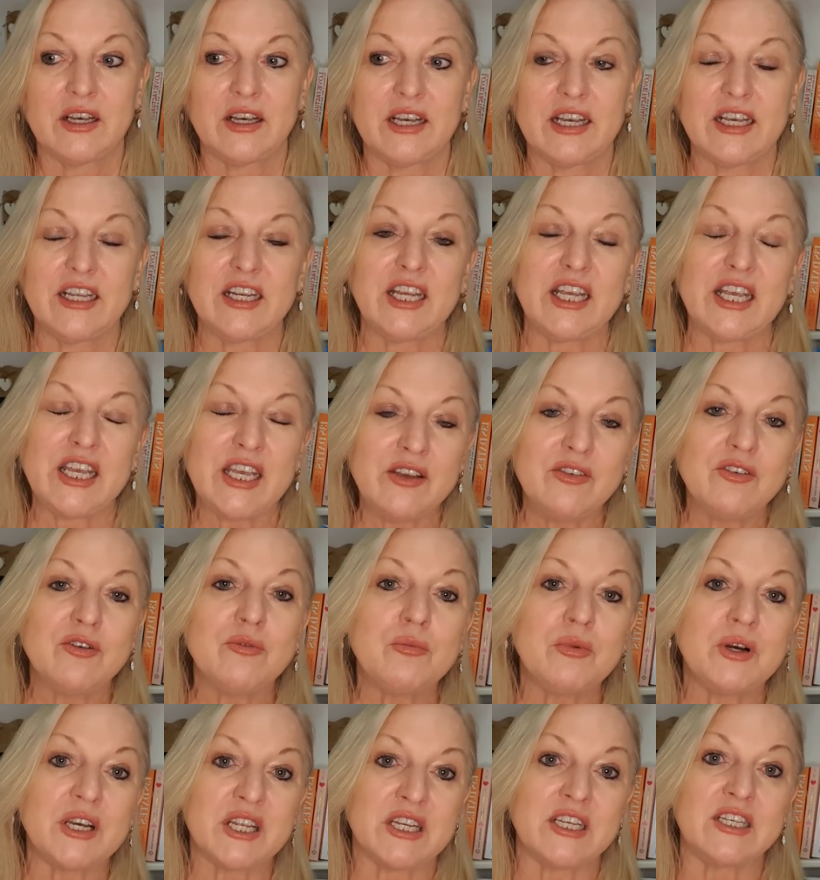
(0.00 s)
It
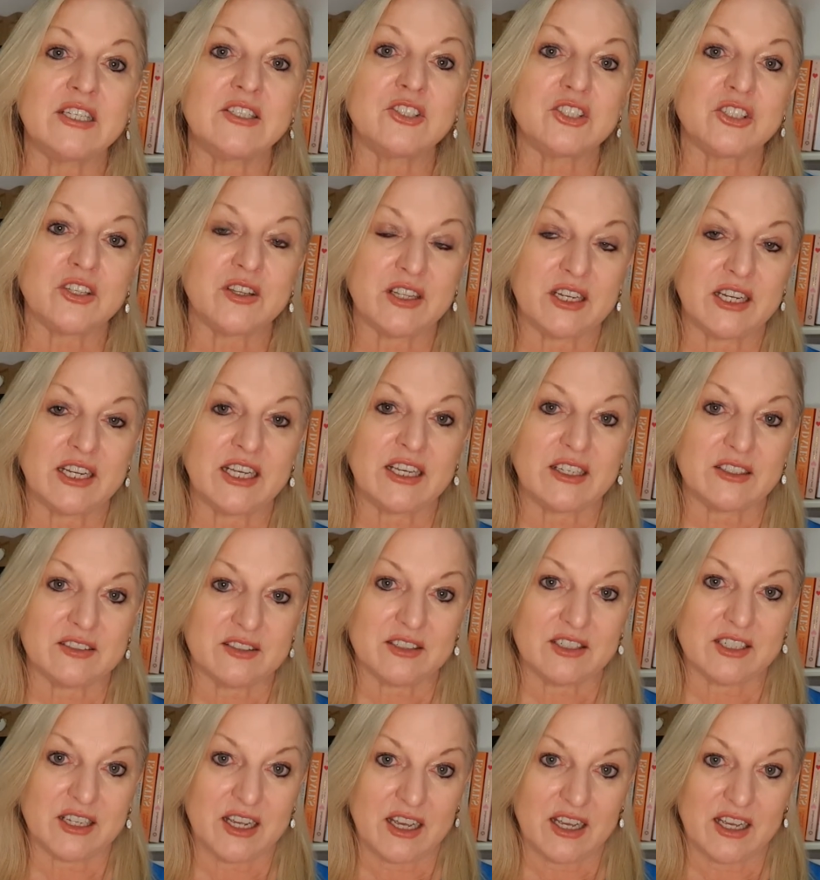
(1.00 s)
even went into the
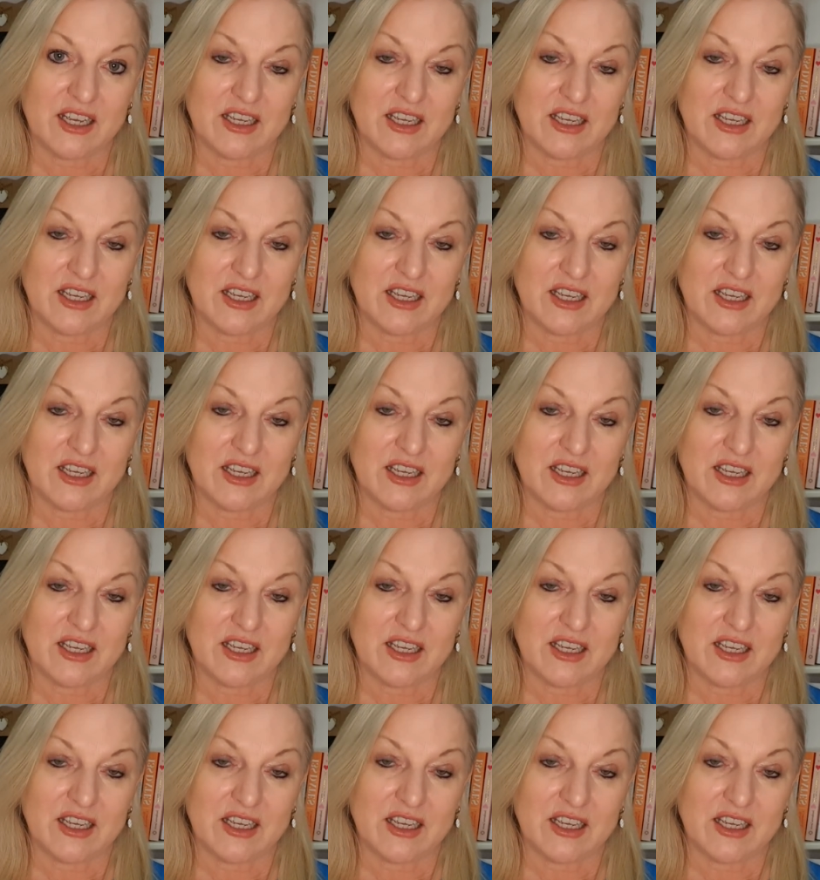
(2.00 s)
next day,